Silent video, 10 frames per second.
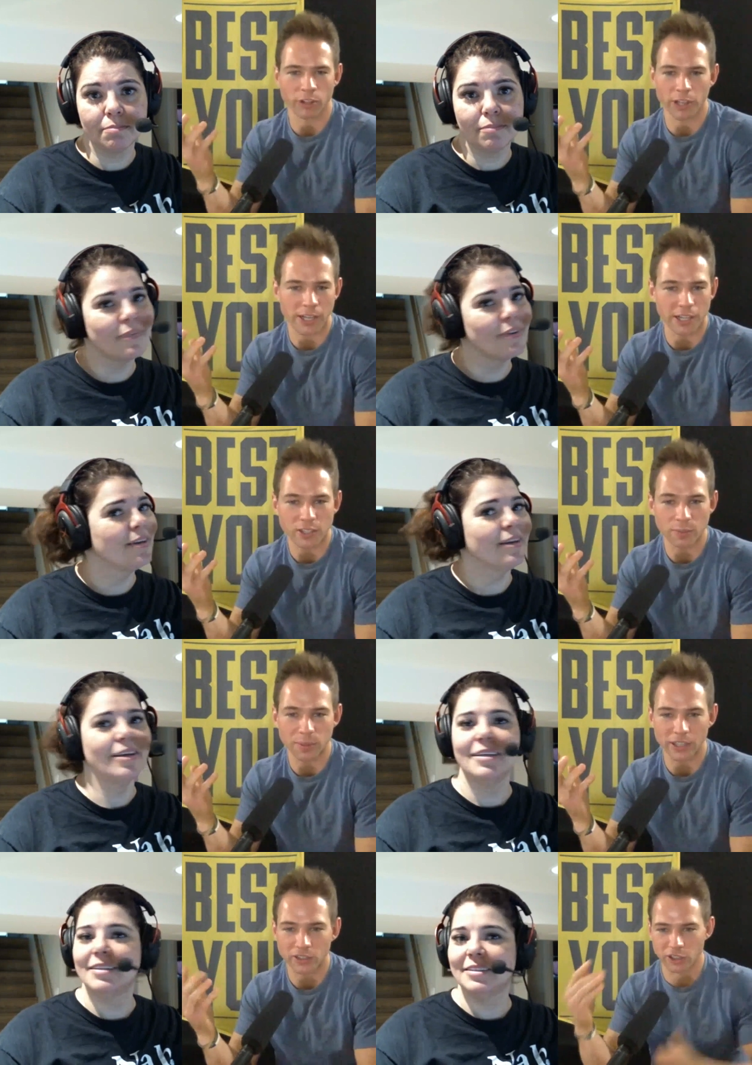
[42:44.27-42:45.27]
Speaker 1: or harder than it needs
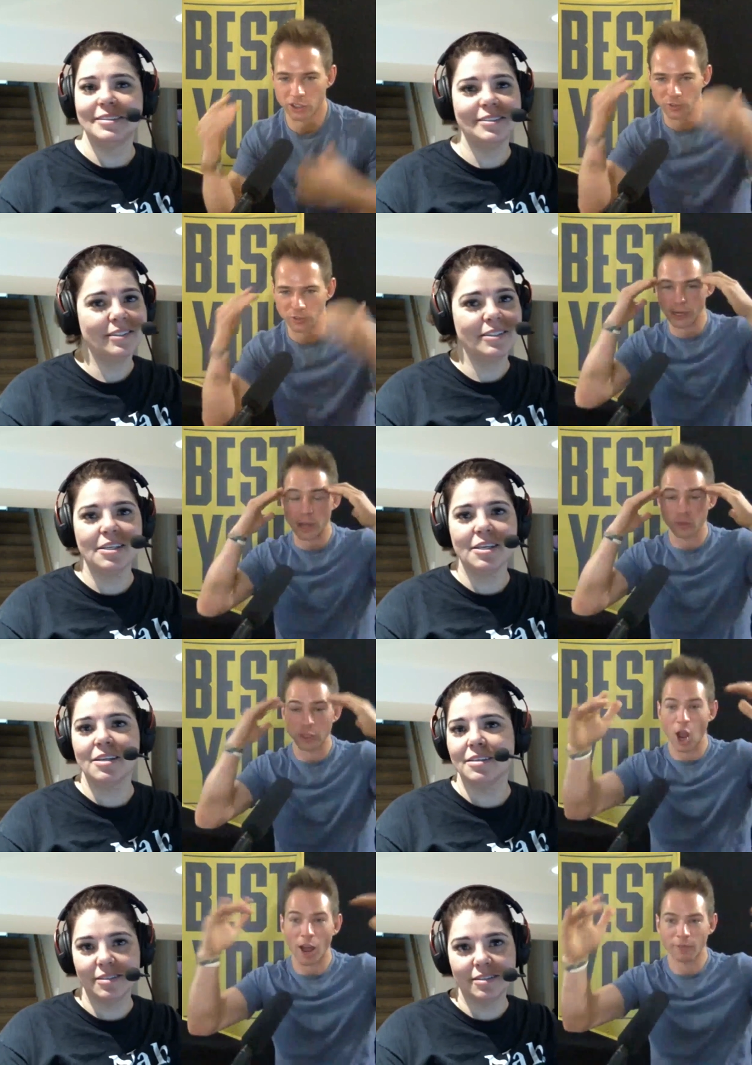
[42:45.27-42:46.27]
to be. It's like just pick
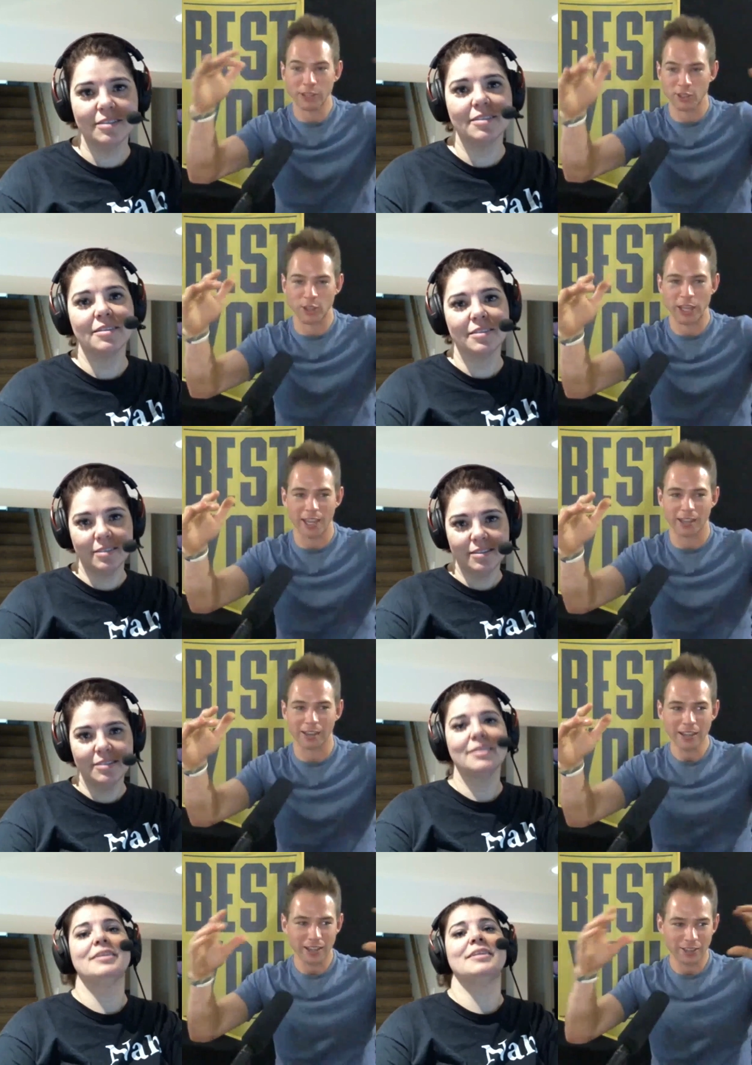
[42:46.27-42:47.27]
out the obvious
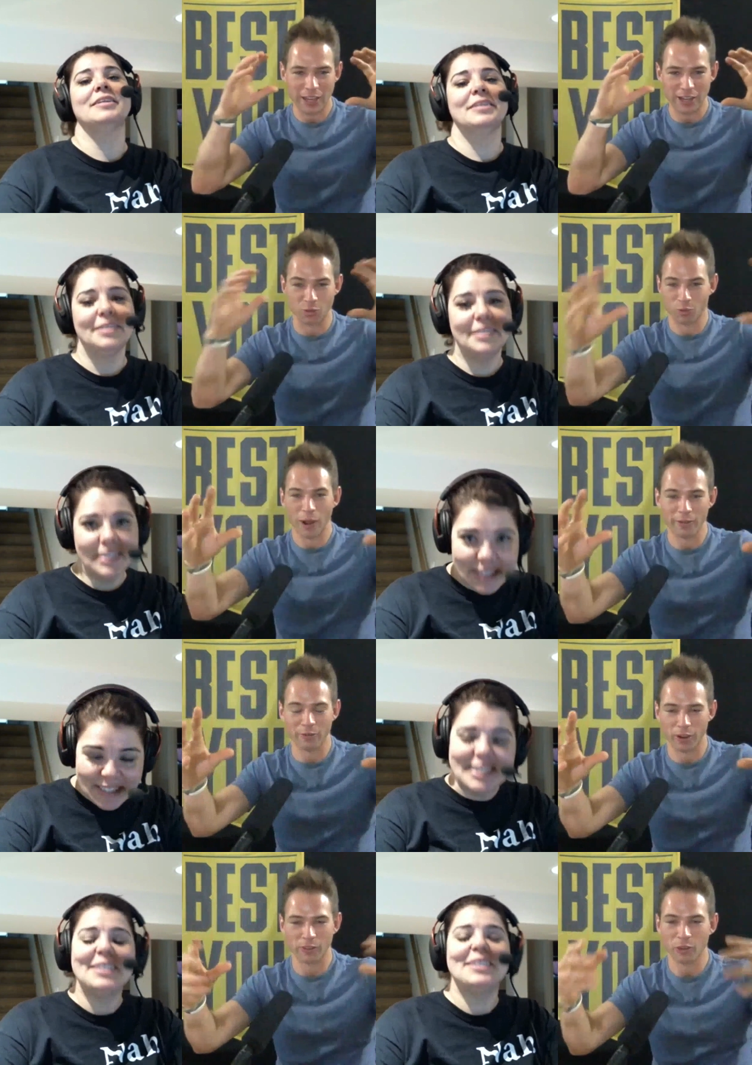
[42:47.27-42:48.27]
thing that is
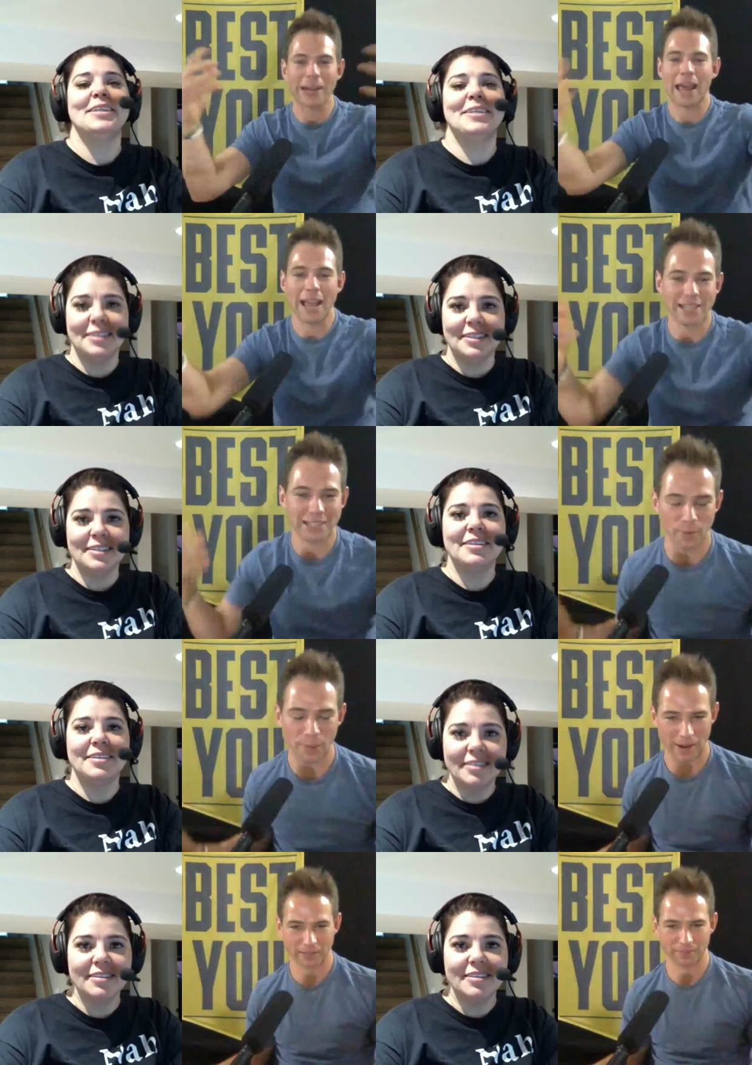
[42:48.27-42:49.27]
right in front of you and ask
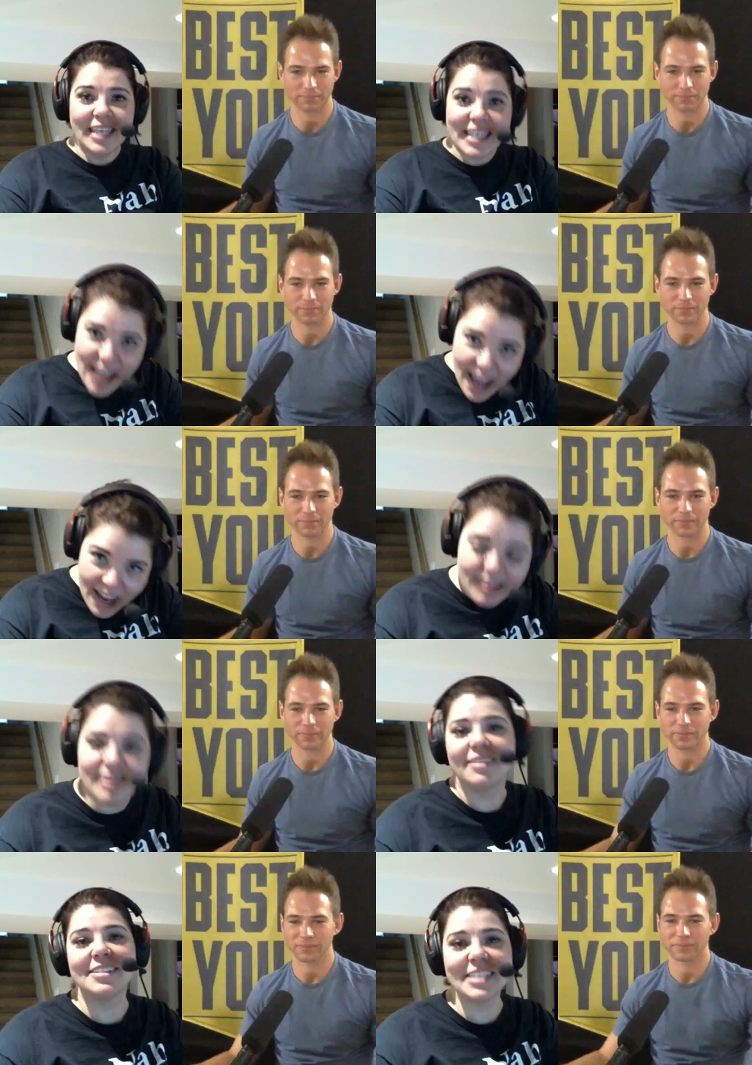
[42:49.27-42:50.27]
them about it.
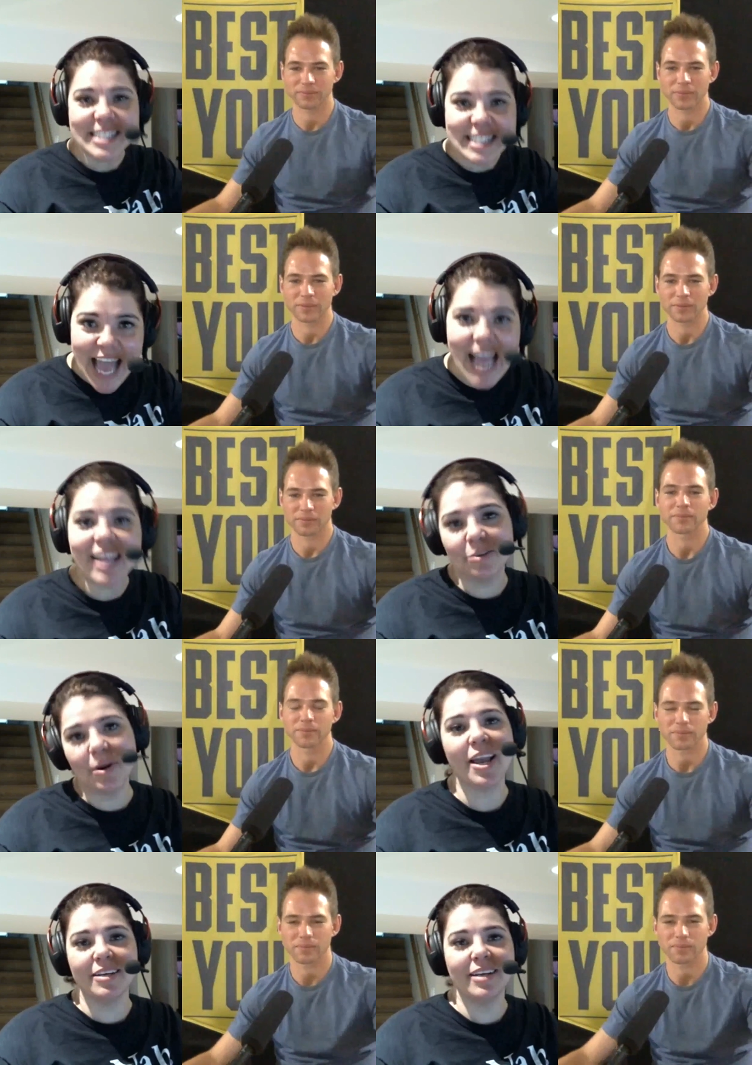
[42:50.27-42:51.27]
Speaker 2: Exactly. That's exactly
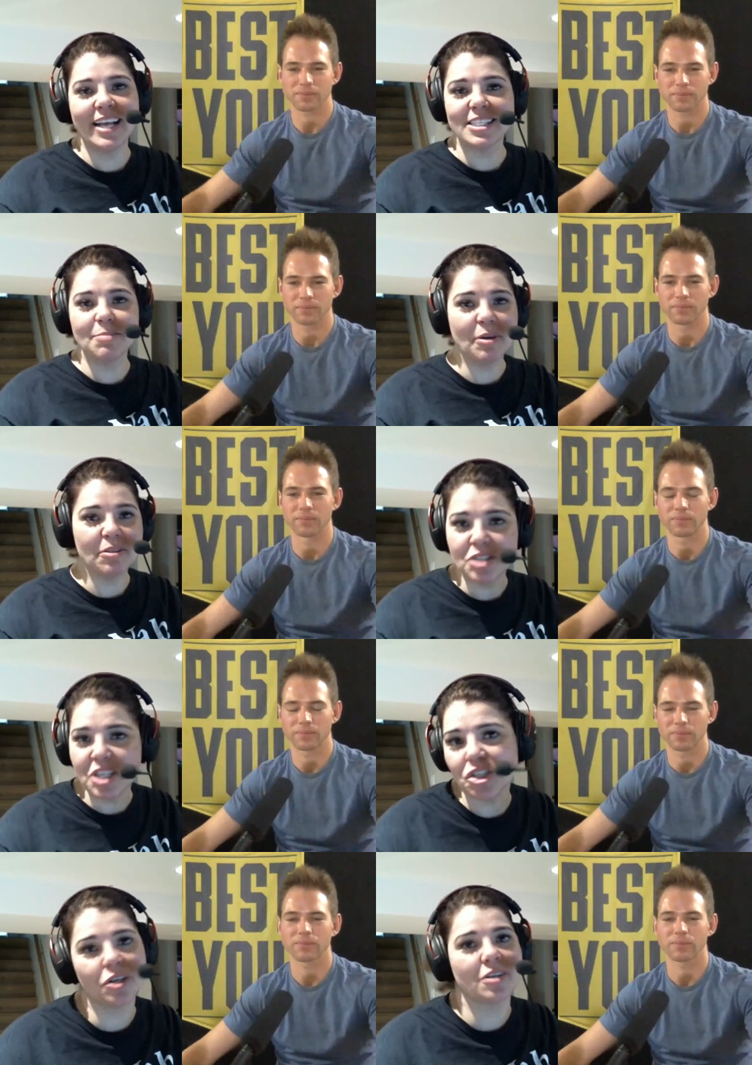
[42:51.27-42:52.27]
right. Ask about their
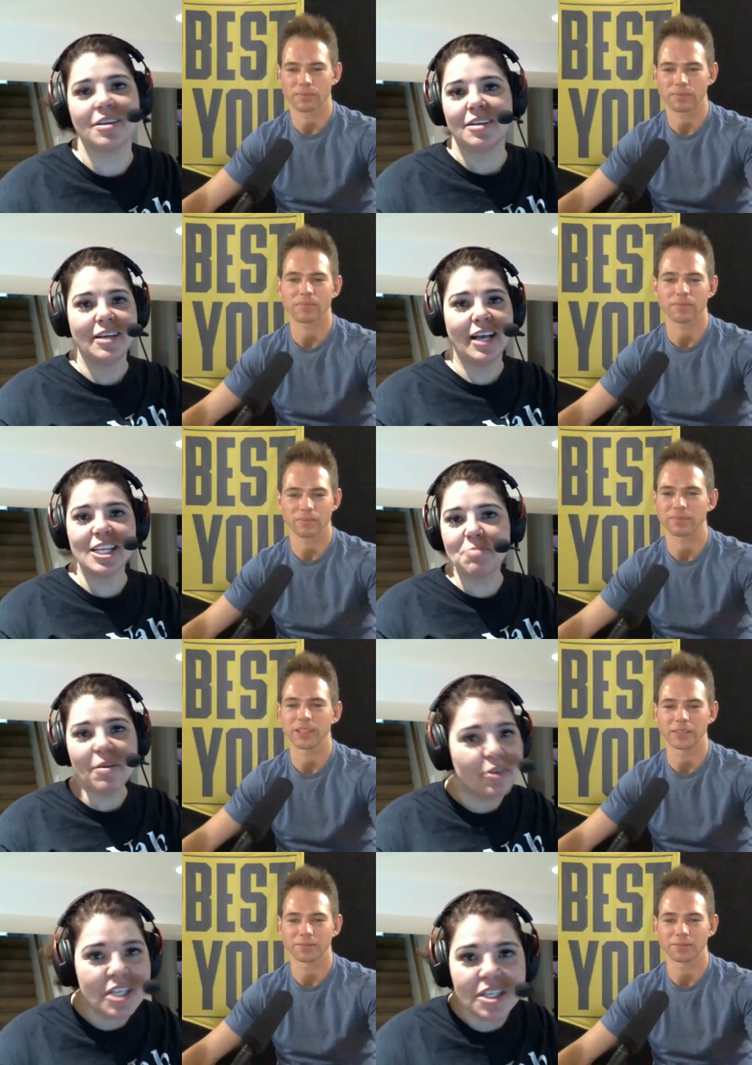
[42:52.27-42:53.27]
t-shirt. Ask them
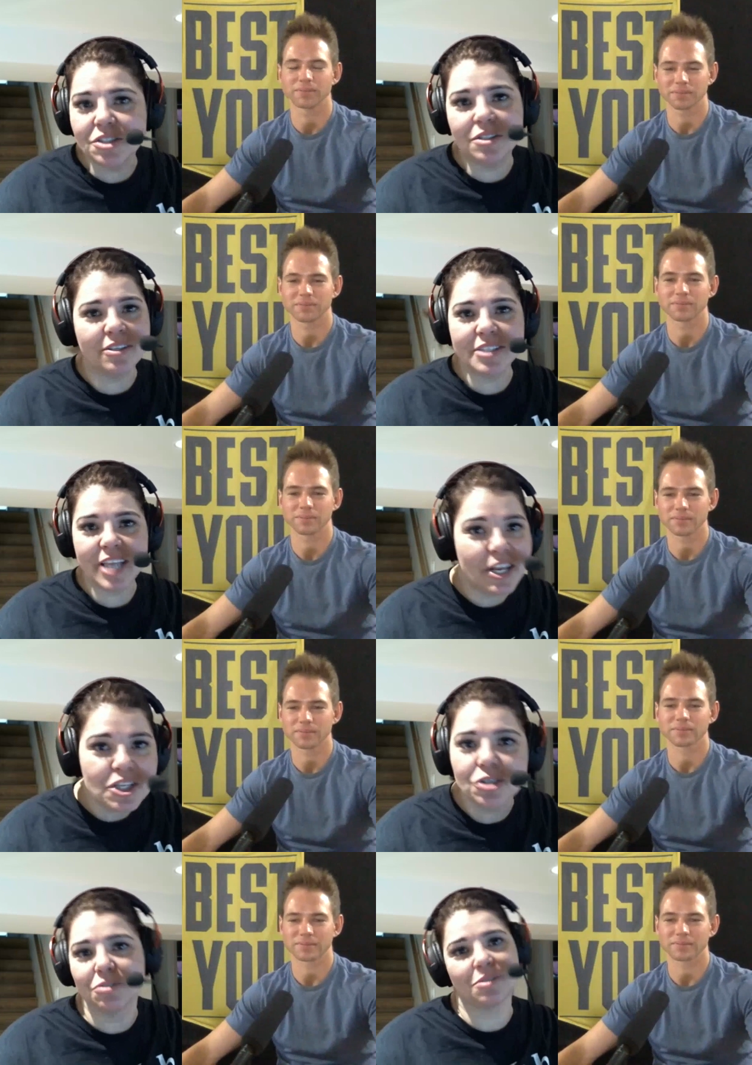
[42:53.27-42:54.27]
about their t- their tennis
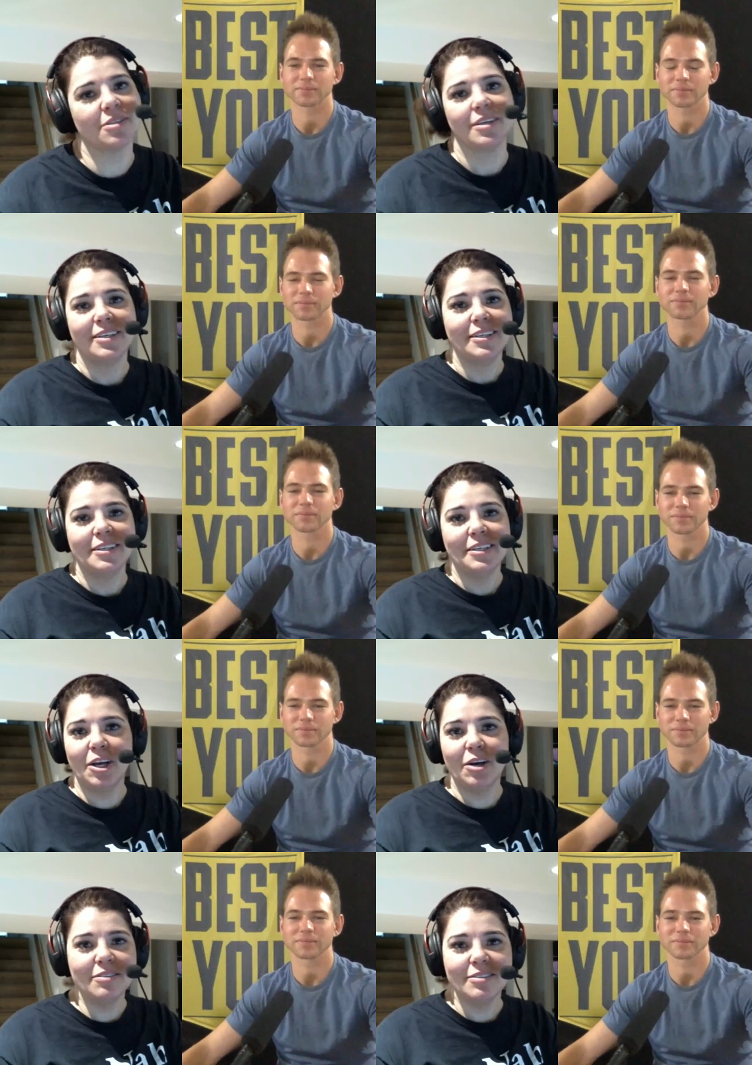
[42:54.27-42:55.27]
shoes.
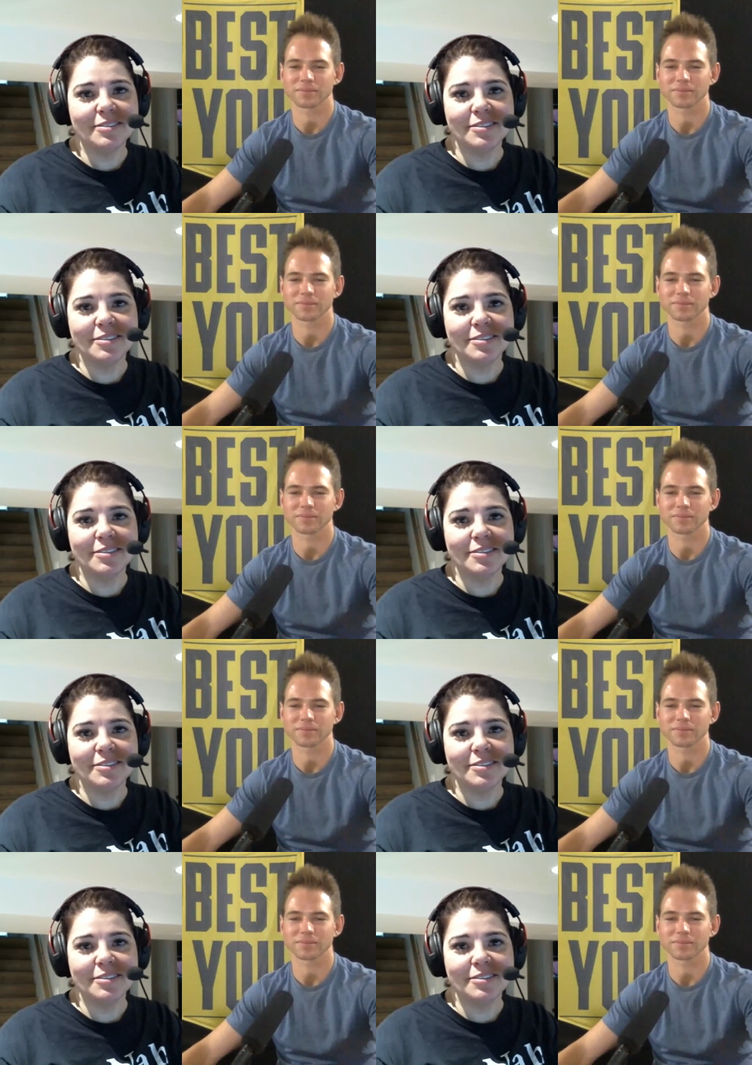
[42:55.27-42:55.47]
You know,